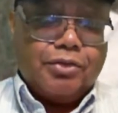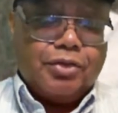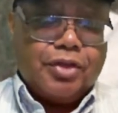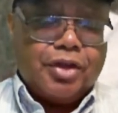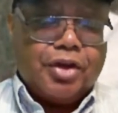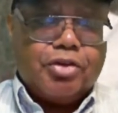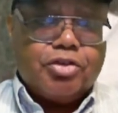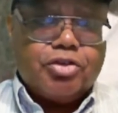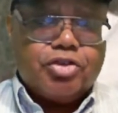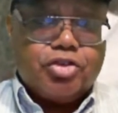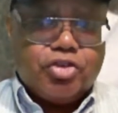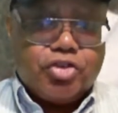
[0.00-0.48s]

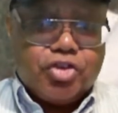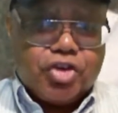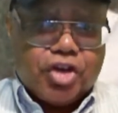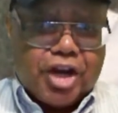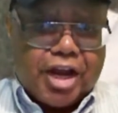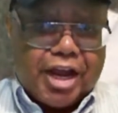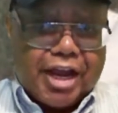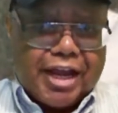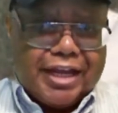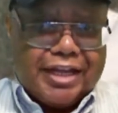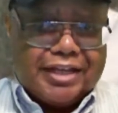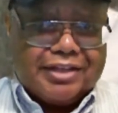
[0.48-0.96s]
how
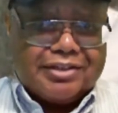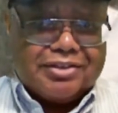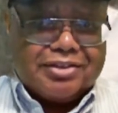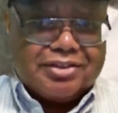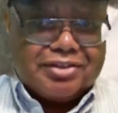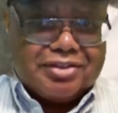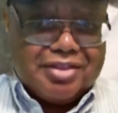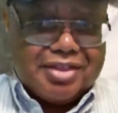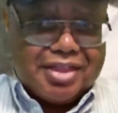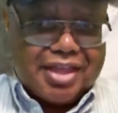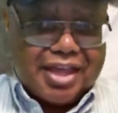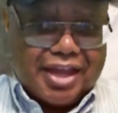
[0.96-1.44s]
there's
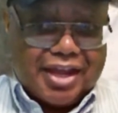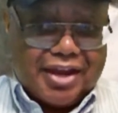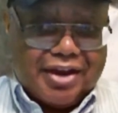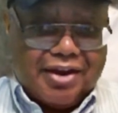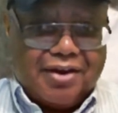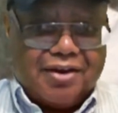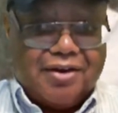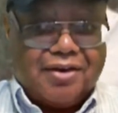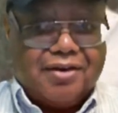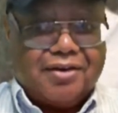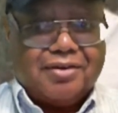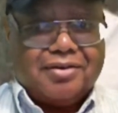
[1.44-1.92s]
giants
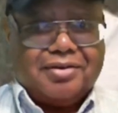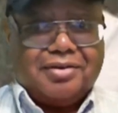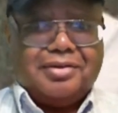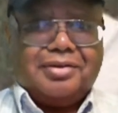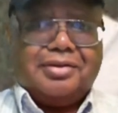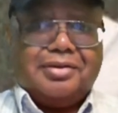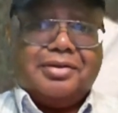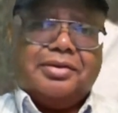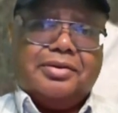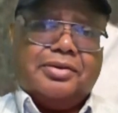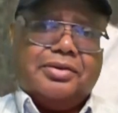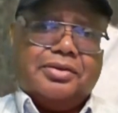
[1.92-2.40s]
there.
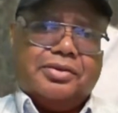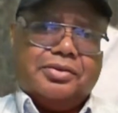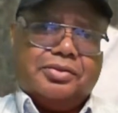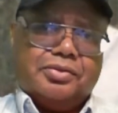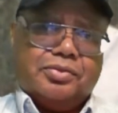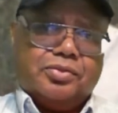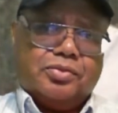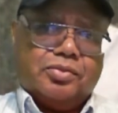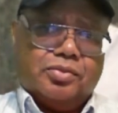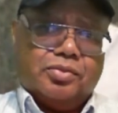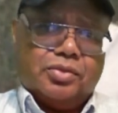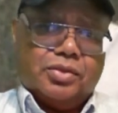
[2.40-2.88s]

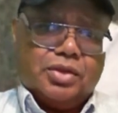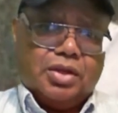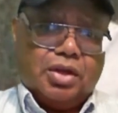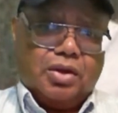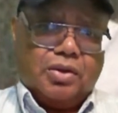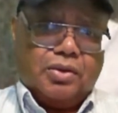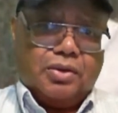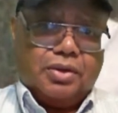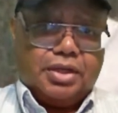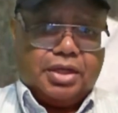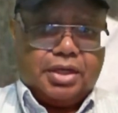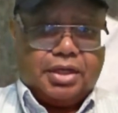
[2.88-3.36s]

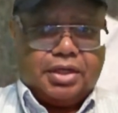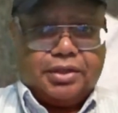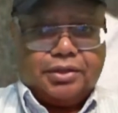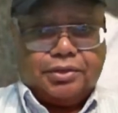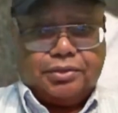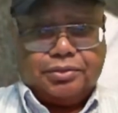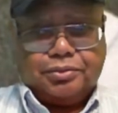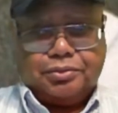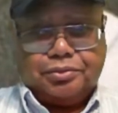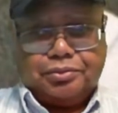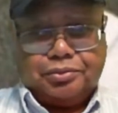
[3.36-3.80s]
Okay.